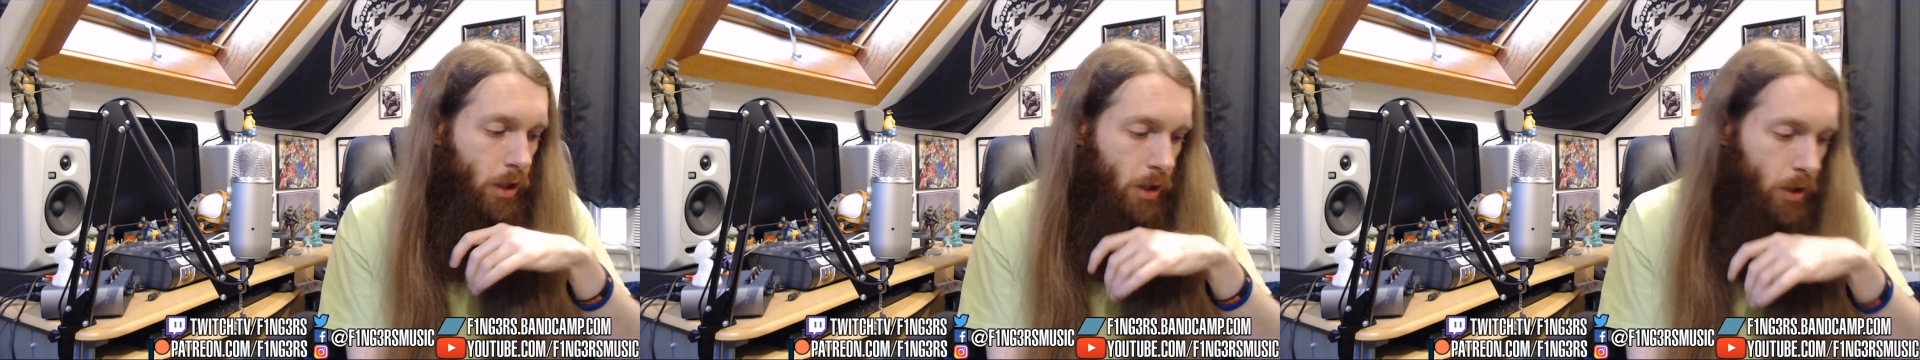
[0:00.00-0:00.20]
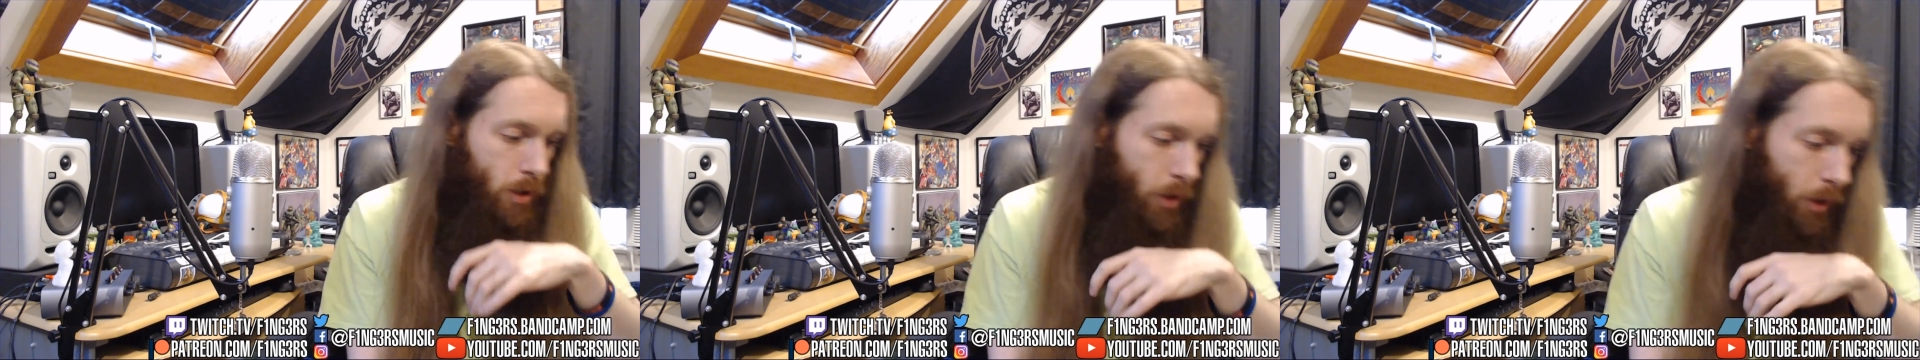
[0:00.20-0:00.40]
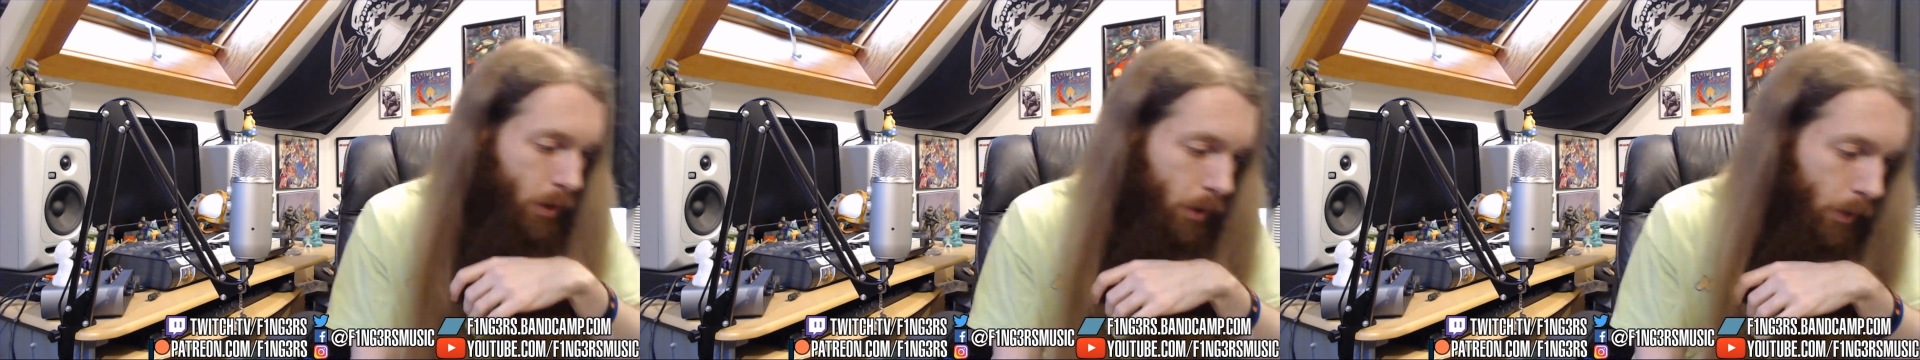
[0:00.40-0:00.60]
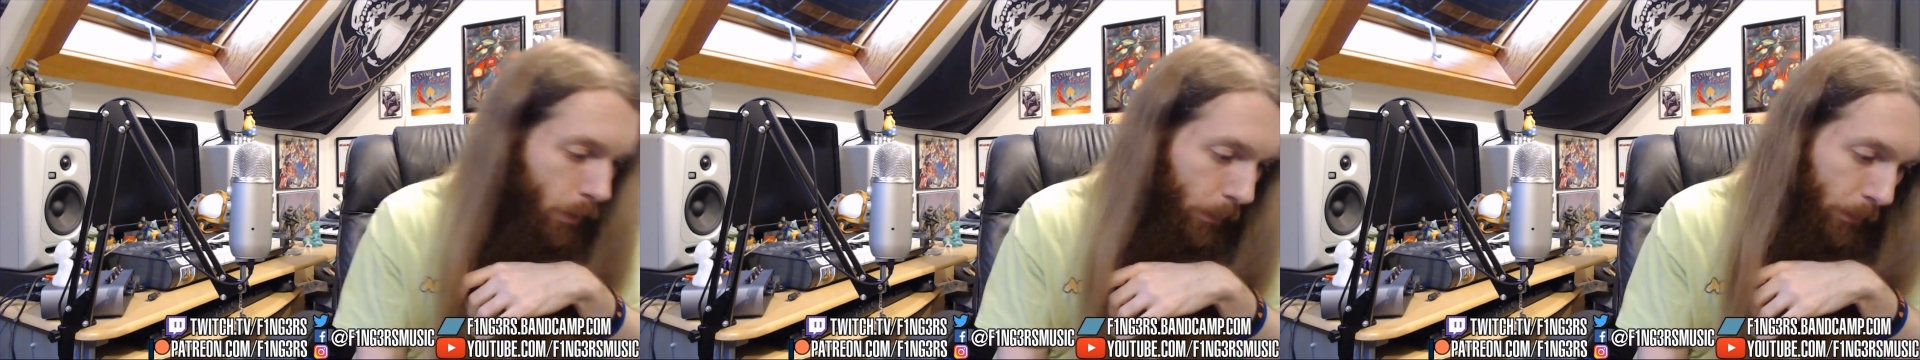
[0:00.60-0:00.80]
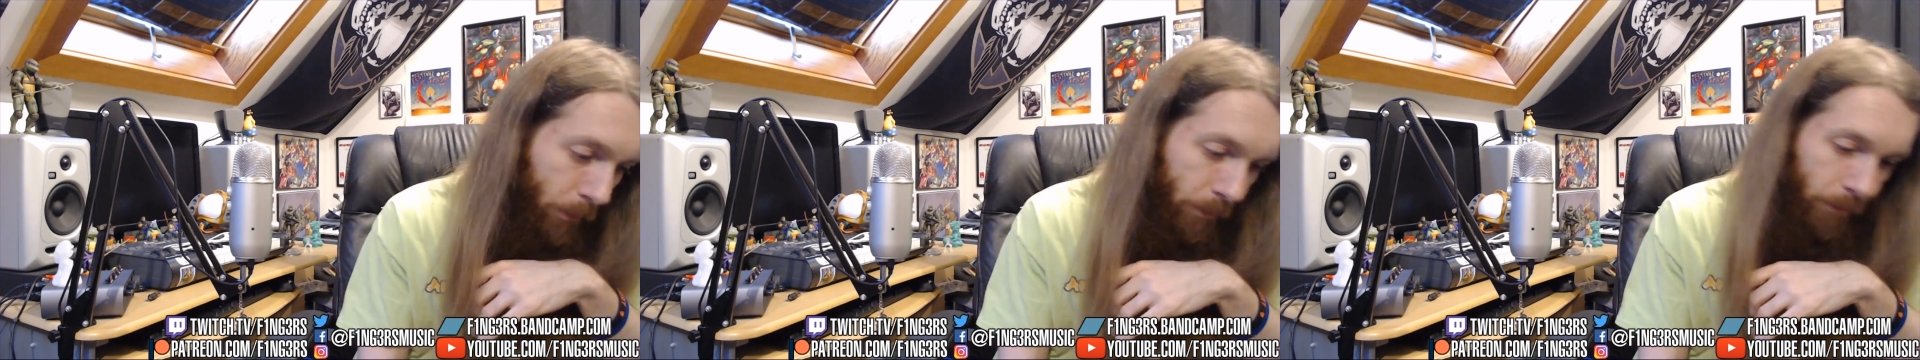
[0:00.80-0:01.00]
So,
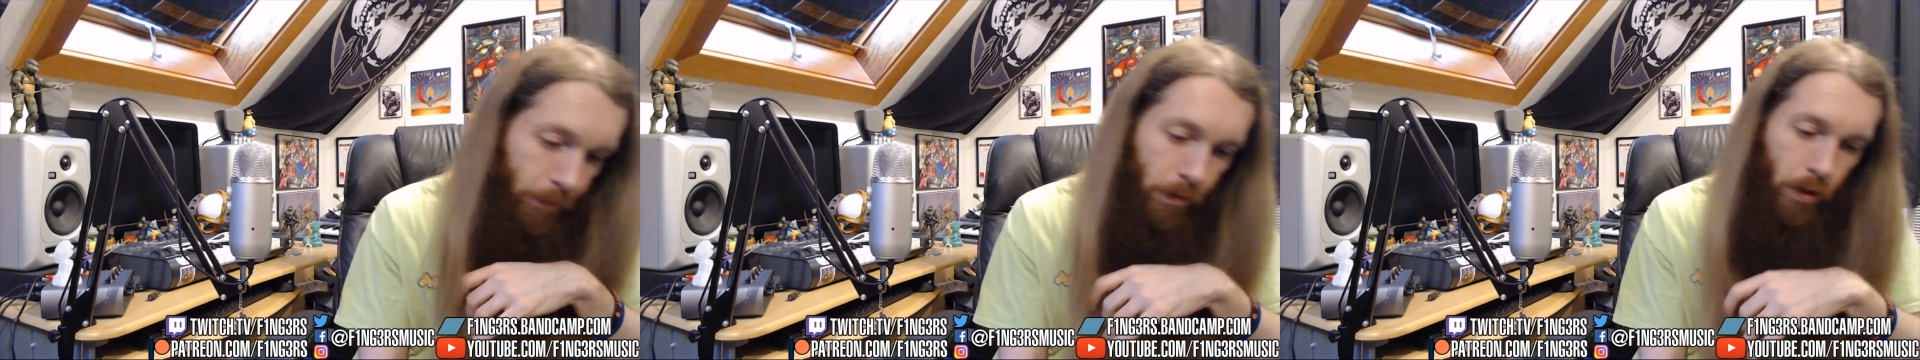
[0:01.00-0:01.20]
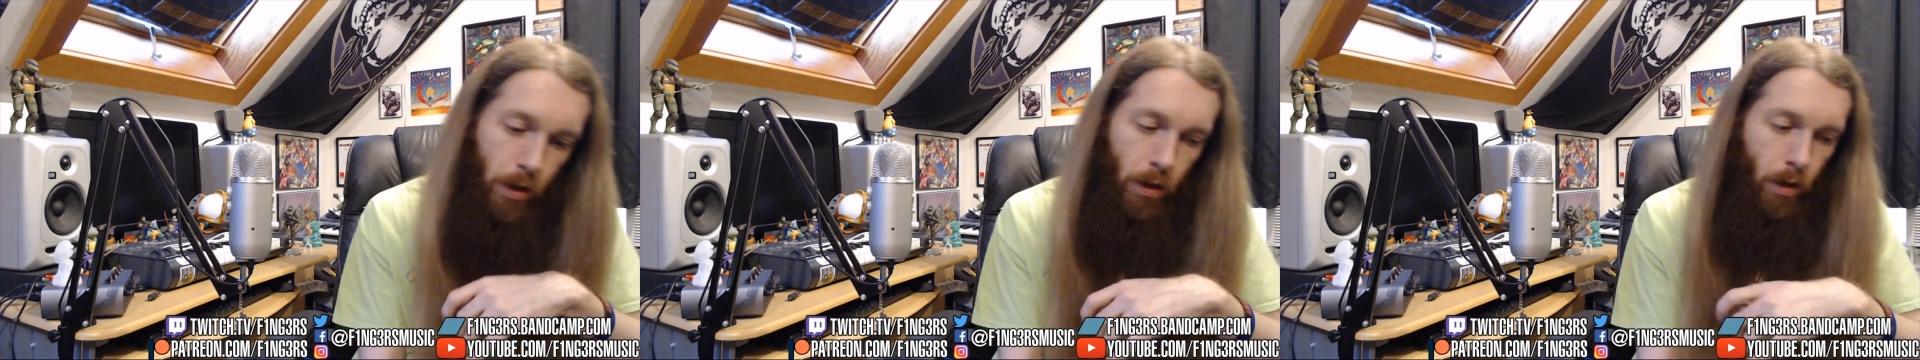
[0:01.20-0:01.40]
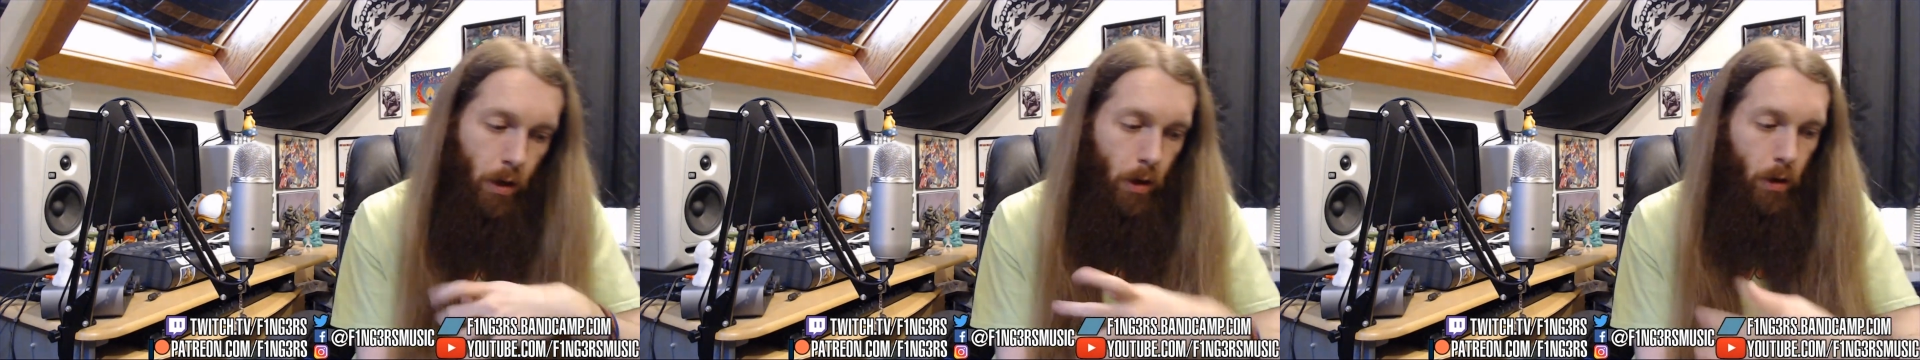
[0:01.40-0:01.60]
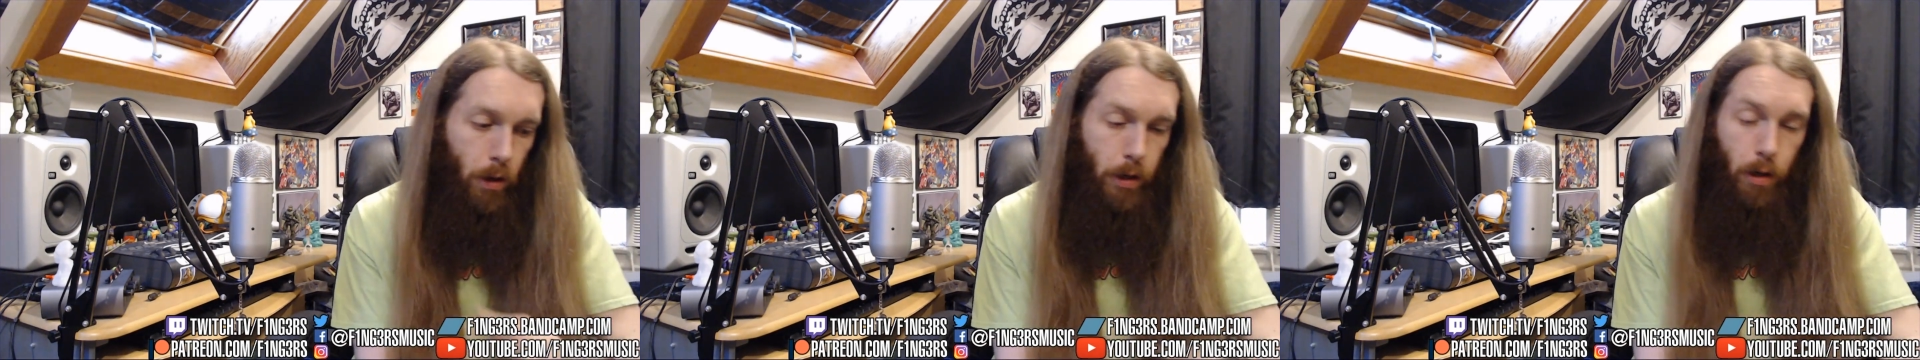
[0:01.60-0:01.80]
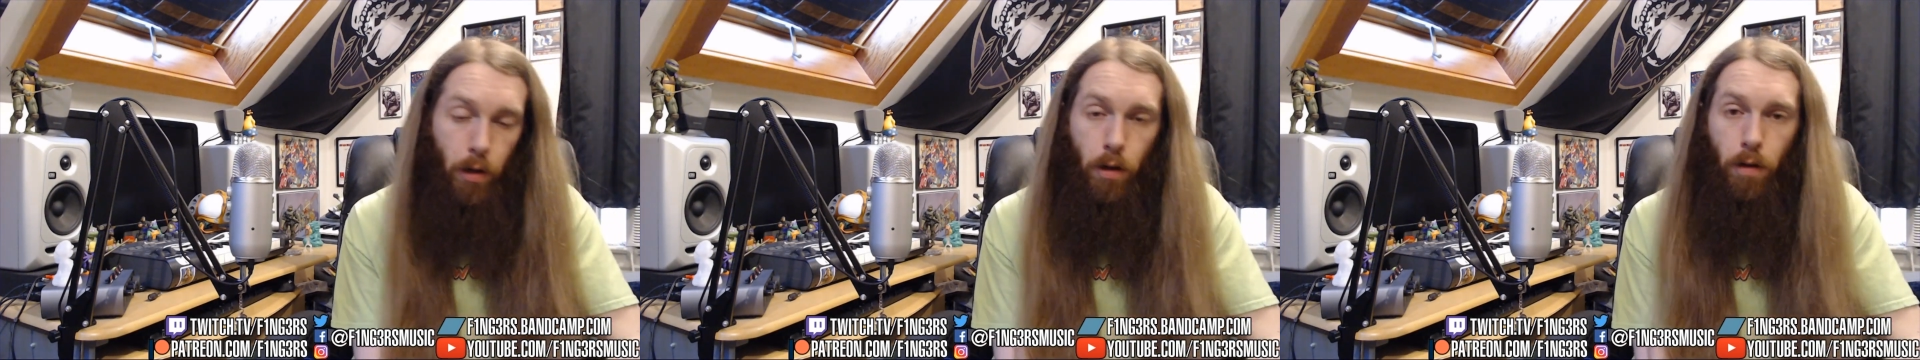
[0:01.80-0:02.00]
all
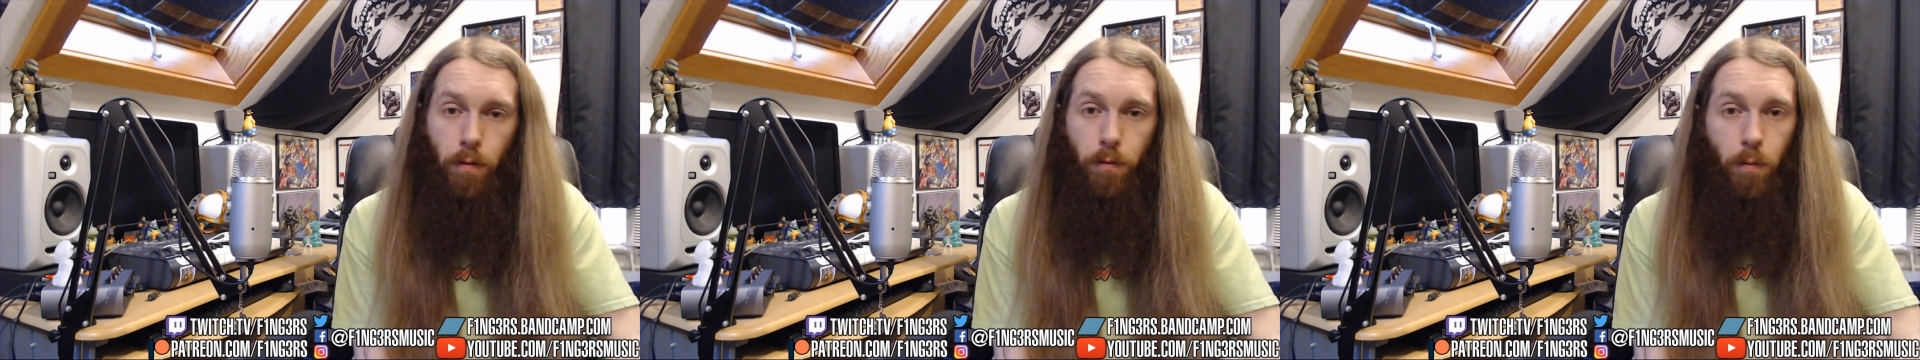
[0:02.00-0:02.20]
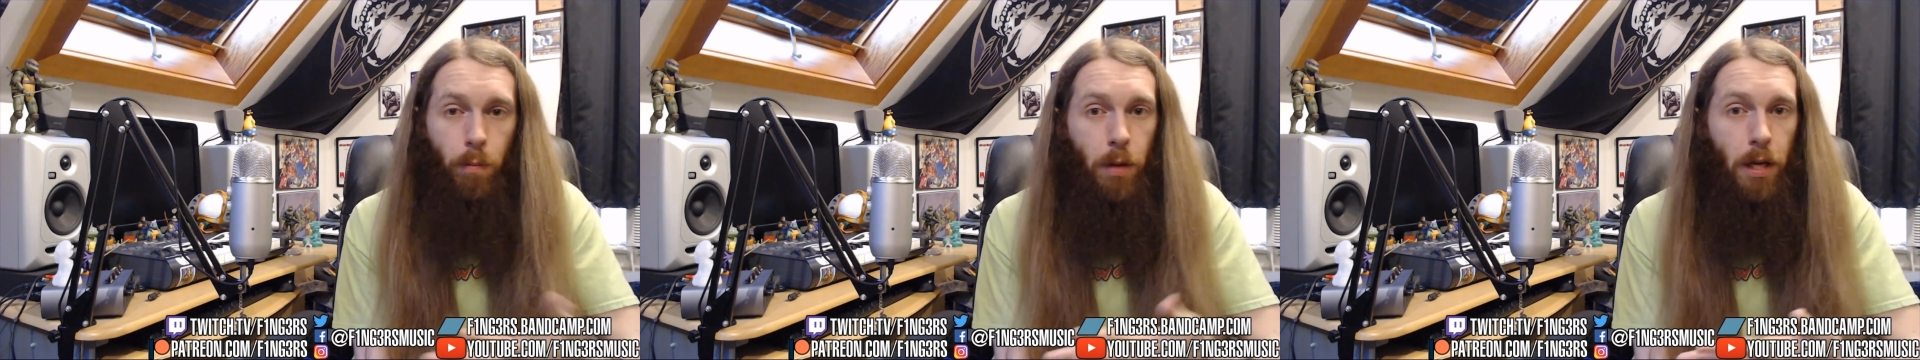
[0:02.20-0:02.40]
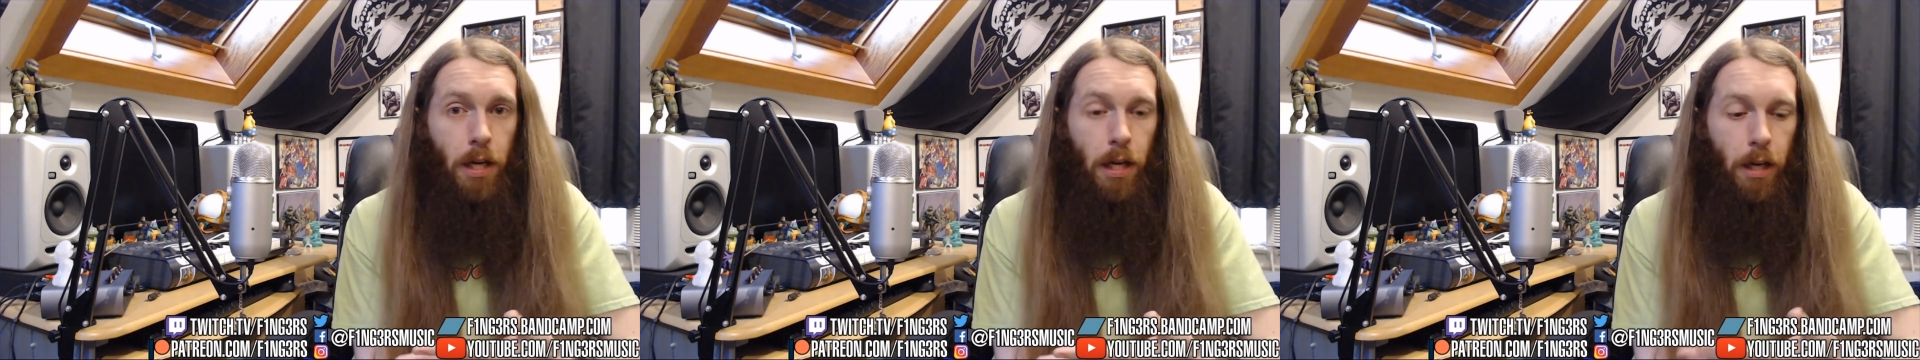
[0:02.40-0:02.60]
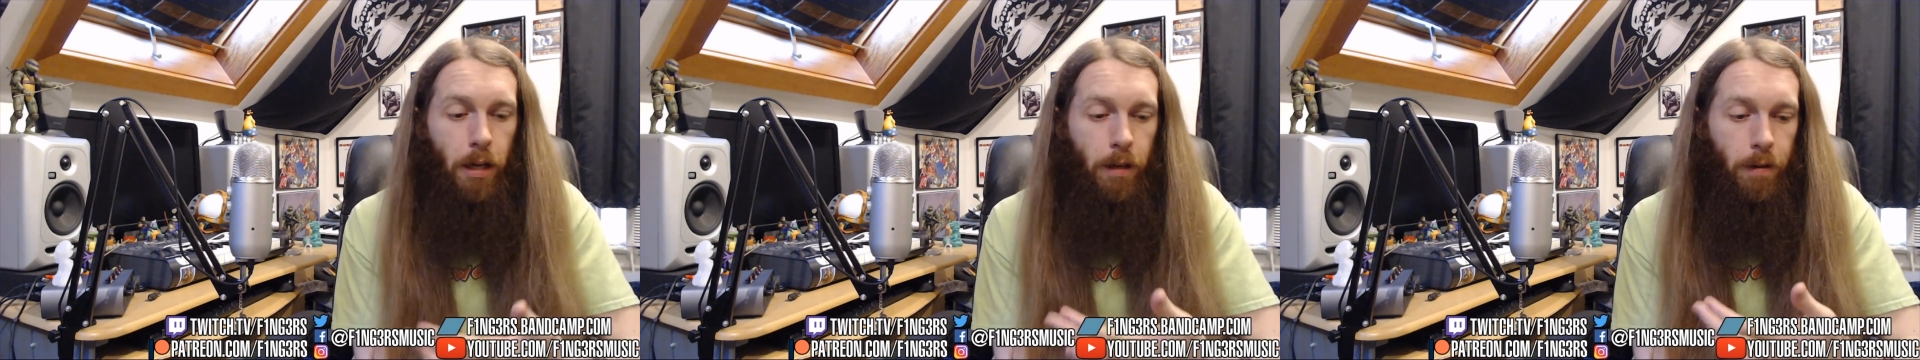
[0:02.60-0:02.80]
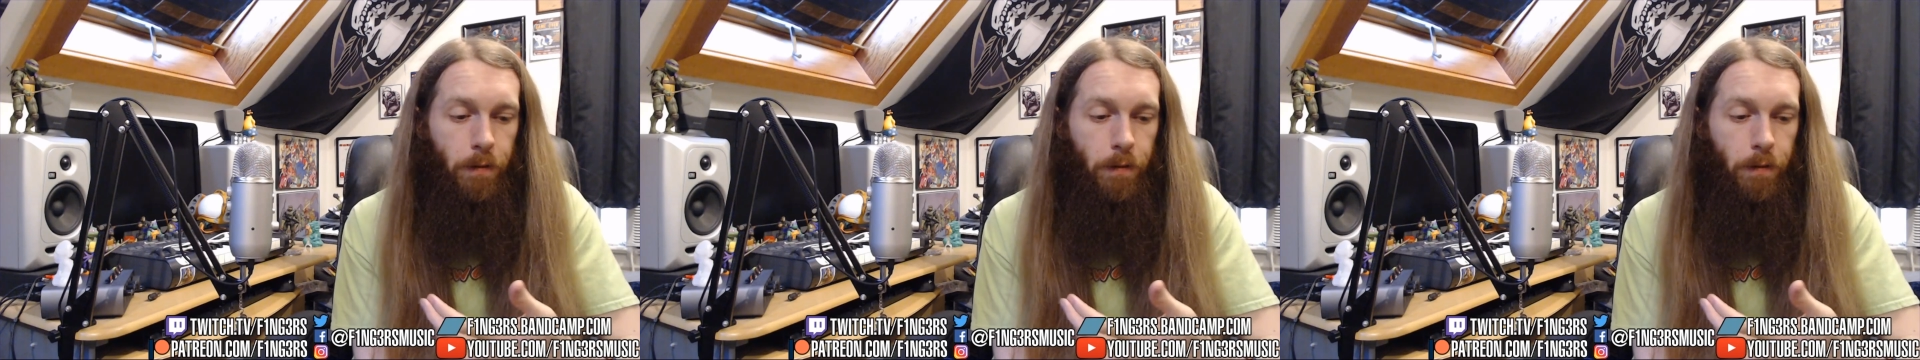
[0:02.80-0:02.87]
in all, for me,